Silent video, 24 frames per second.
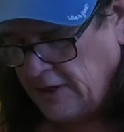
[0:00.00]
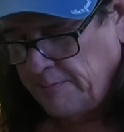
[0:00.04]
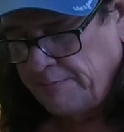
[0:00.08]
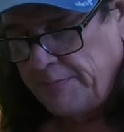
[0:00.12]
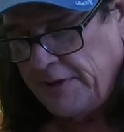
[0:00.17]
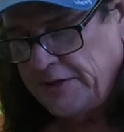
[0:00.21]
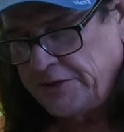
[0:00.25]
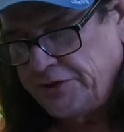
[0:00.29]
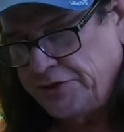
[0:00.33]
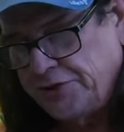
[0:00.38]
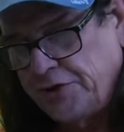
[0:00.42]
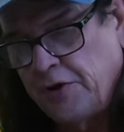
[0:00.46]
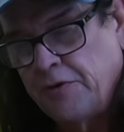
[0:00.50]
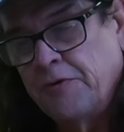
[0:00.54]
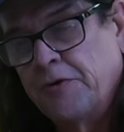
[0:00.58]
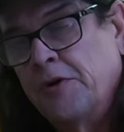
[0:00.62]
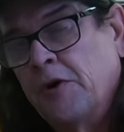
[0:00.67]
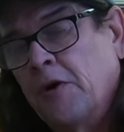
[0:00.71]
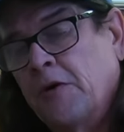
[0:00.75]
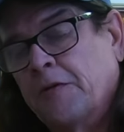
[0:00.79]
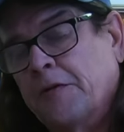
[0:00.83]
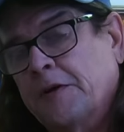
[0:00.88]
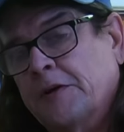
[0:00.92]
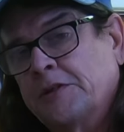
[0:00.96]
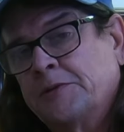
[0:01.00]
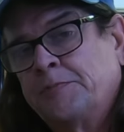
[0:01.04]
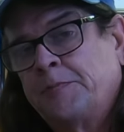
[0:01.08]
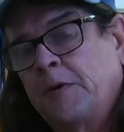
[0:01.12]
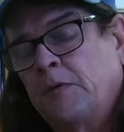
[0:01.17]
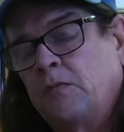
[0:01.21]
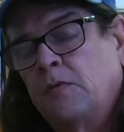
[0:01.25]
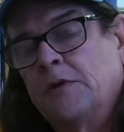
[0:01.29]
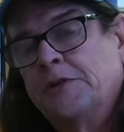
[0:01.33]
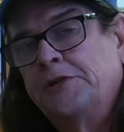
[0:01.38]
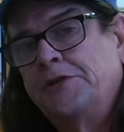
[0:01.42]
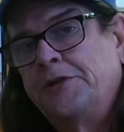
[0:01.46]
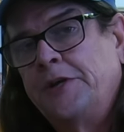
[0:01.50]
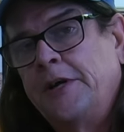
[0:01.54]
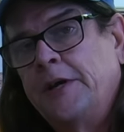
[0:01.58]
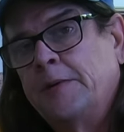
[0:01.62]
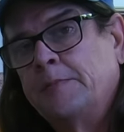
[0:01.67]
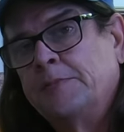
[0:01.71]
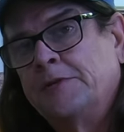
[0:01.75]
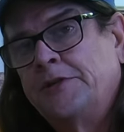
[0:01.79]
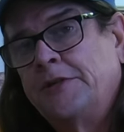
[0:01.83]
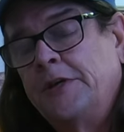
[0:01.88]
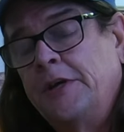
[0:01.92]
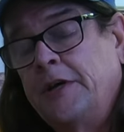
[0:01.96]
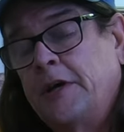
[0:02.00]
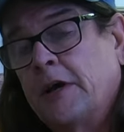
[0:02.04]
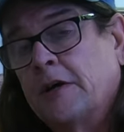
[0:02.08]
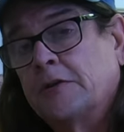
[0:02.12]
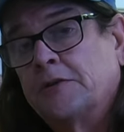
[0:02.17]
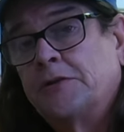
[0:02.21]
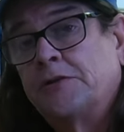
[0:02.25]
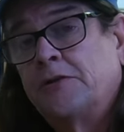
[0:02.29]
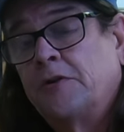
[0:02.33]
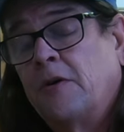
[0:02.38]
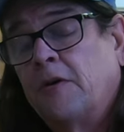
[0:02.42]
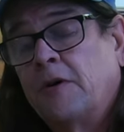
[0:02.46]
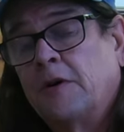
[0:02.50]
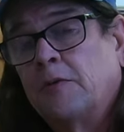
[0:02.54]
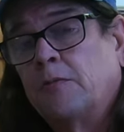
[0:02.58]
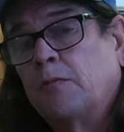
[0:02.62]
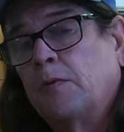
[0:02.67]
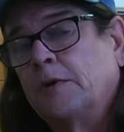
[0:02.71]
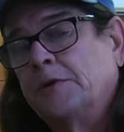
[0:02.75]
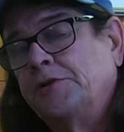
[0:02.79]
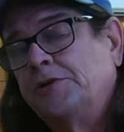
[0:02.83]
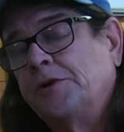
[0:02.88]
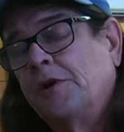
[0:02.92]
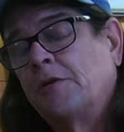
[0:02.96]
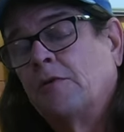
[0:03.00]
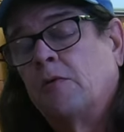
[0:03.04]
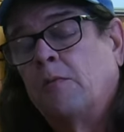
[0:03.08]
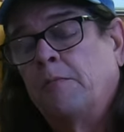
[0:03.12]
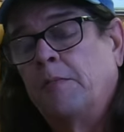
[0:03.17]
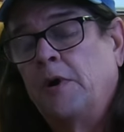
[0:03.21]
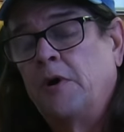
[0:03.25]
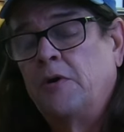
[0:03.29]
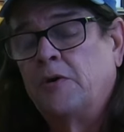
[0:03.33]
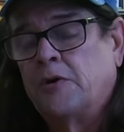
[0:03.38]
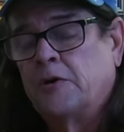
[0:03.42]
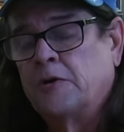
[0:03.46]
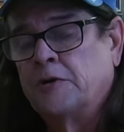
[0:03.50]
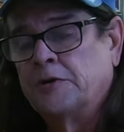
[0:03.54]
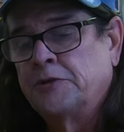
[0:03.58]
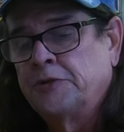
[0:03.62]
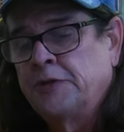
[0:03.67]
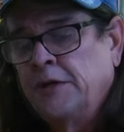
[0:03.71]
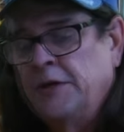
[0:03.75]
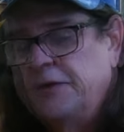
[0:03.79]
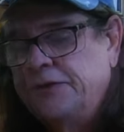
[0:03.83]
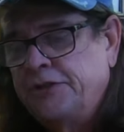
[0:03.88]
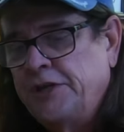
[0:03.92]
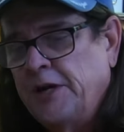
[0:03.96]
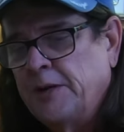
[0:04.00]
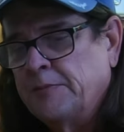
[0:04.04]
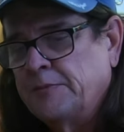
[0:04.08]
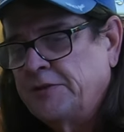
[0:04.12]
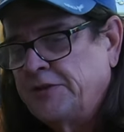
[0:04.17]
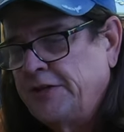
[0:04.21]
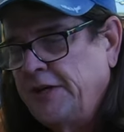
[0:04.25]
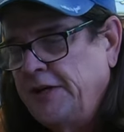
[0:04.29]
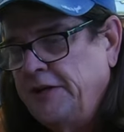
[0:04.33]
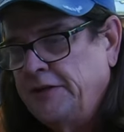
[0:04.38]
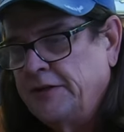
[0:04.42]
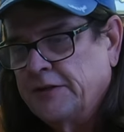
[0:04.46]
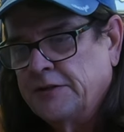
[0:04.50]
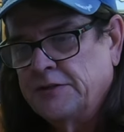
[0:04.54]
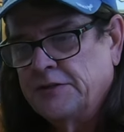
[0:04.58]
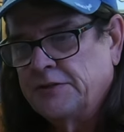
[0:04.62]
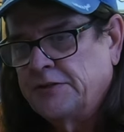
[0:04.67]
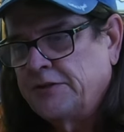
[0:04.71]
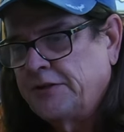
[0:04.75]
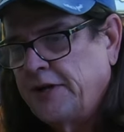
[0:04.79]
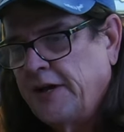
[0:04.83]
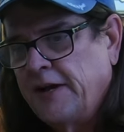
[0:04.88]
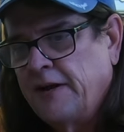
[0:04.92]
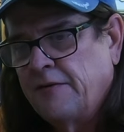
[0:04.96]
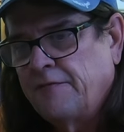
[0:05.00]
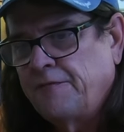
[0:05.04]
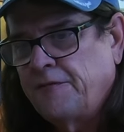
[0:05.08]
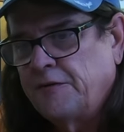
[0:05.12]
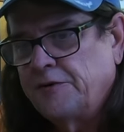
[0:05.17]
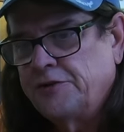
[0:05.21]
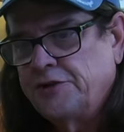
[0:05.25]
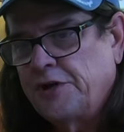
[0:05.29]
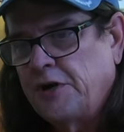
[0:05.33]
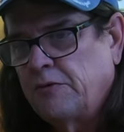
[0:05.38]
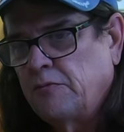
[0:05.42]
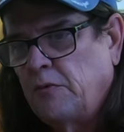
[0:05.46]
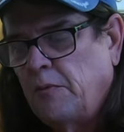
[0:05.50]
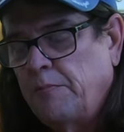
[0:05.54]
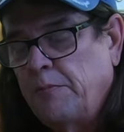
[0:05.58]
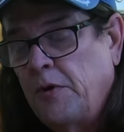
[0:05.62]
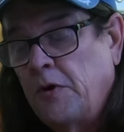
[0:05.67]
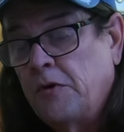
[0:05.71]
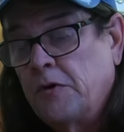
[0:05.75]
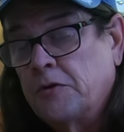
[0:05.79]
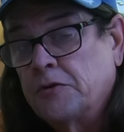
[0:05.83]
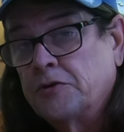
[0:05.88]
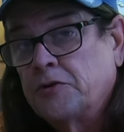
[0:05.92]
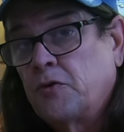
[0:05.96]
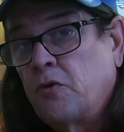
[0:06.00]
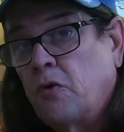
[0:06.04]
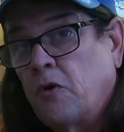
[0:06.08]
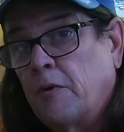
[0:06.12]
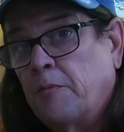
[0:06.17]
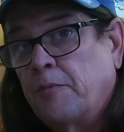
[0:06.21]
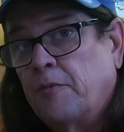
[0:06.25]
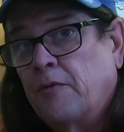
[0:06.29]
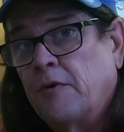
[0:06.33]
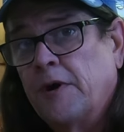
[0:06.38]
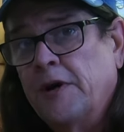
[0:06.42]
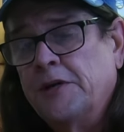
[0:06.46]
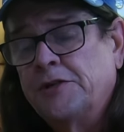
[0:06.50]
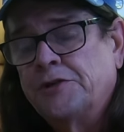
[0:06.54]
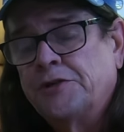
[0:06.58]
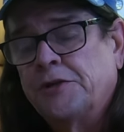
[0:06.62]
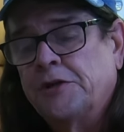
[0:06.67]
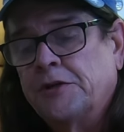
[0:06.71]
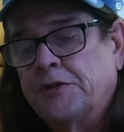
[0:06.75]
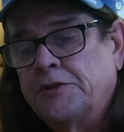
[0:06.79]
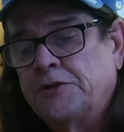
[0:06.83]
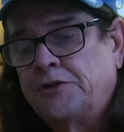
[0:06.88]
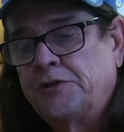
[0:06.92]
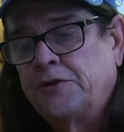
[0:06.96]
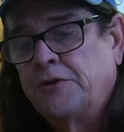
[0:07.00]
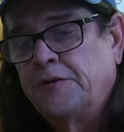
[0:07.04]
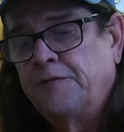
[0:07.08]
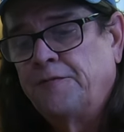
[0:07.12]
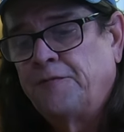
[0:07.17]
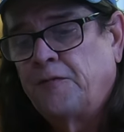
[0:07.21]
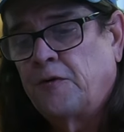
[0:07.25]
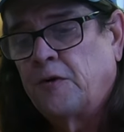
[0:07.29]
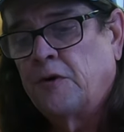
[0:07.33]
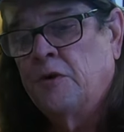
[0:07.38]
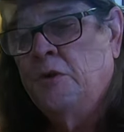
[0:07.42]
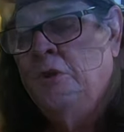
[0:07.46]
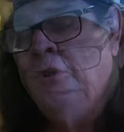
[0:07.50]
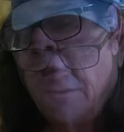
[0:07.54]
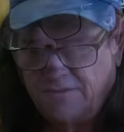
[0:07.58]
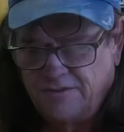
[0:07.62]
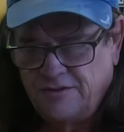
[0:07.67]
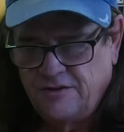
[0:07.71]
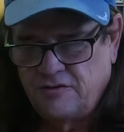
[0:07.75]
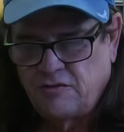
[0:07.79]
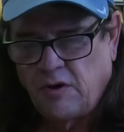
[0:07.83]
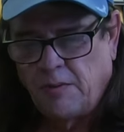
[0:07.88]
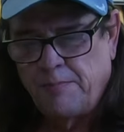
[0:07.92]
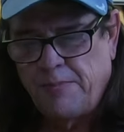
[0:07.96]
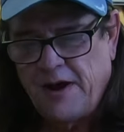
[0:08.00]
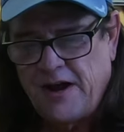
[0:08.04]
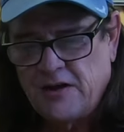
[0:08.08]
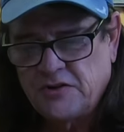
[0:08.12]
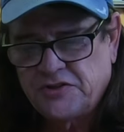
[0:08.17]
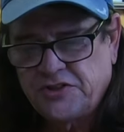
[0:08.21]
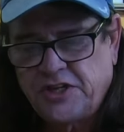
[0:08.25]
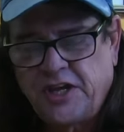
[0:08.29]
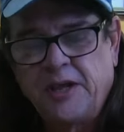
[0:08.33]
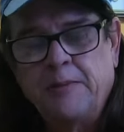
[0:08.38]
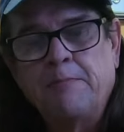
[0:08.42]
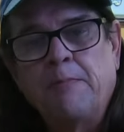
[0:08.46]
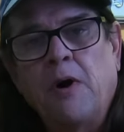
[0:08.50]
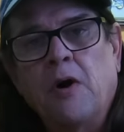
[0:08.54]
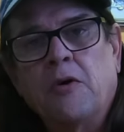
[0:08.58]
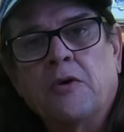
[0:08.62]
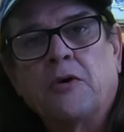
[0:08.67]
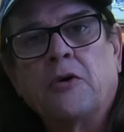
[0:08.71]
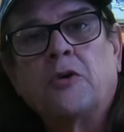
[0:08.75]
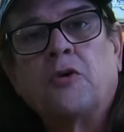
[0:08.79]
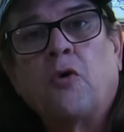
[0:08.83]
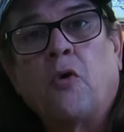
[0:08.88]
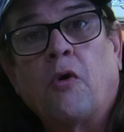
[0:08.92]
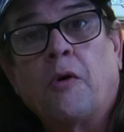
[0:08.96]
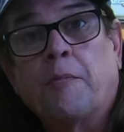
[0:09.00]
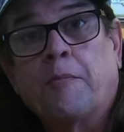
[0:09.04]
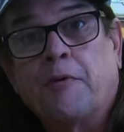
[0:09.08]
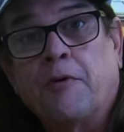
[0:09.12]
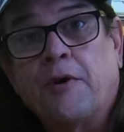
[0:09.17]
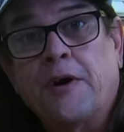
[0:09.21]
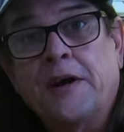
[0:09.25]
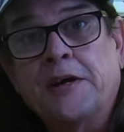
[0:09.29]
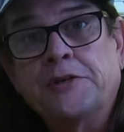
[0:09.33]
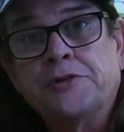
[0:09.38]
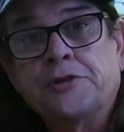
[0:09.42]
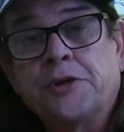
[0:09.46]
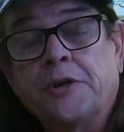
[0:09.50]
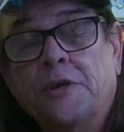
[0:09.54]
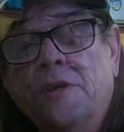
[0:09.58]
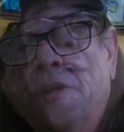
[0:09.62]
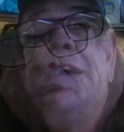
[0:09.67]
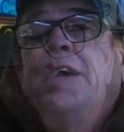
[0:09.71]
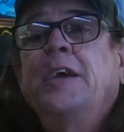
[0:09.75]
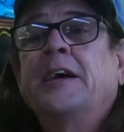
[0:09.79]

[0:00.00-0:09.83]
I bet you don't know this, but when GMC got started with General Motors, GMC didn't stand for General Motors Corporation. It stood for Grabowski Motor Corporation.